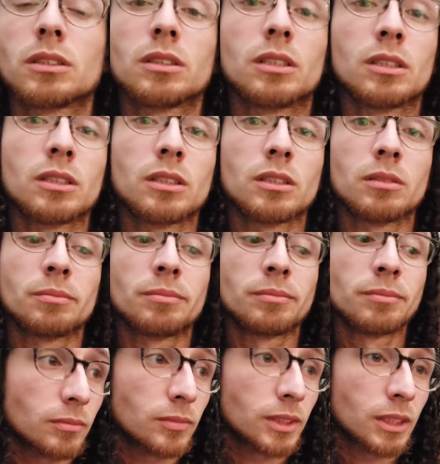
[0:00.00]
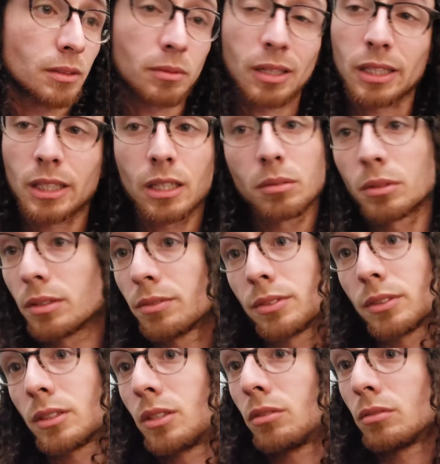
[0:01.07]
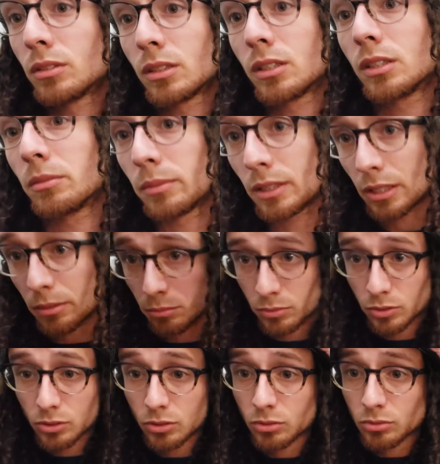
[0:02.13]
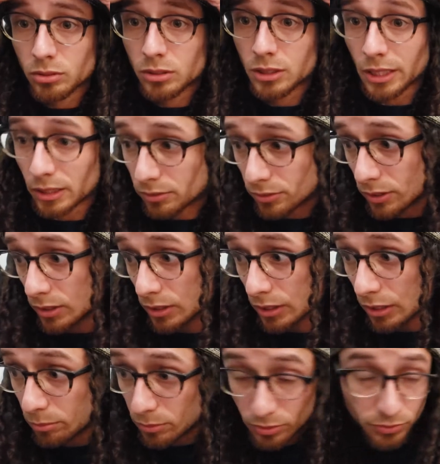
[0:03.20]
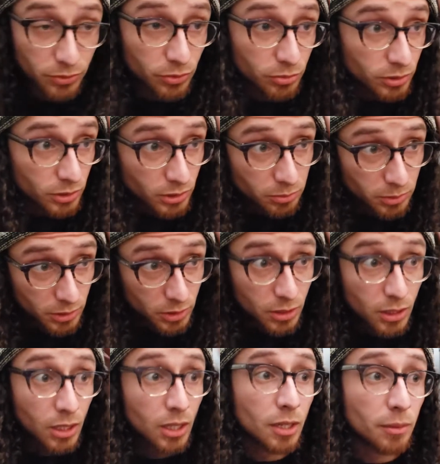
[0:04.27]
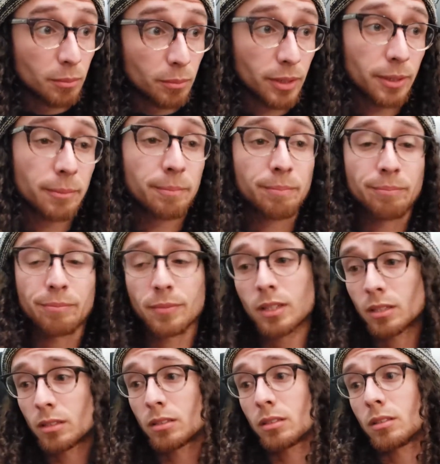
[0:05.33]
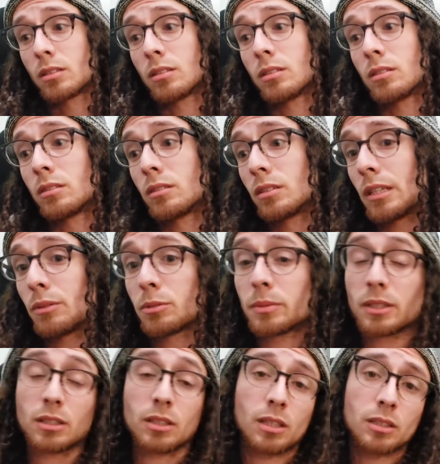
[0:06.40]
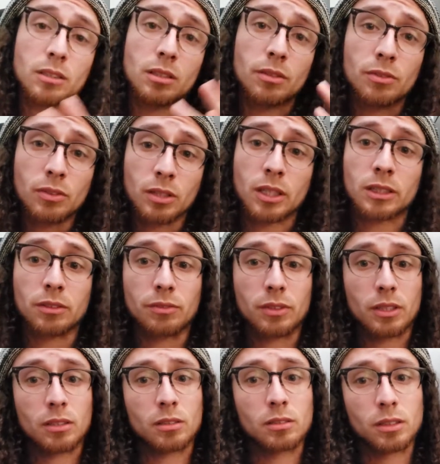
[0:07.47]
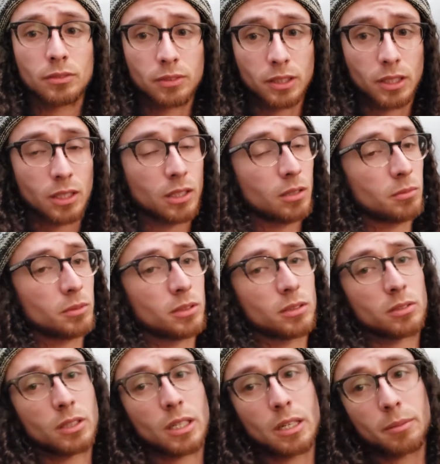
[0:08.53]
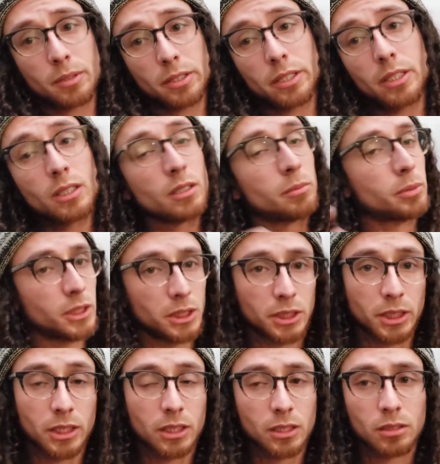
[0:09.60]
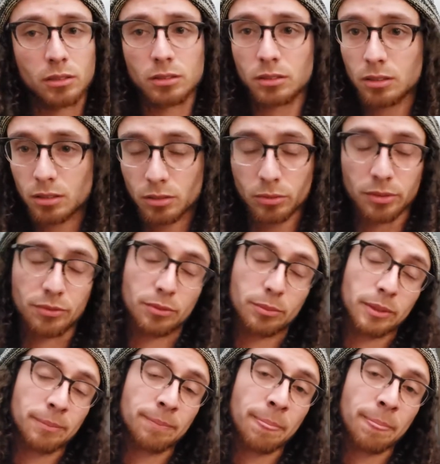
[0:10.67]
I can't wait for Uniclear, man. I'm so psyched for this game in a few weeks, man. But that was my thoughts. If you liked the video, leave a like, comment, subscribe. I greatly appreciate it. It goes a long way for me.